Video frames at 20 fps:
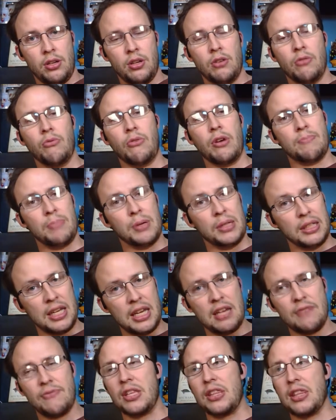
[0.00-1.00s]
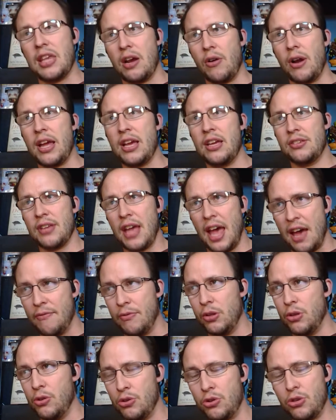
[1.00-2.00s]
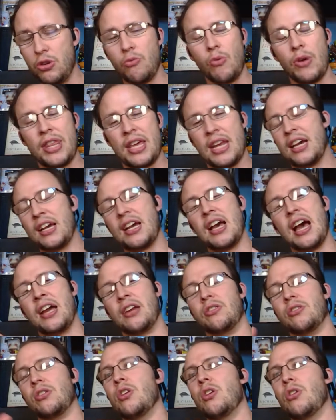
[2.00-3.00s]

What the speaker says: We believe that there is evolution within a kind.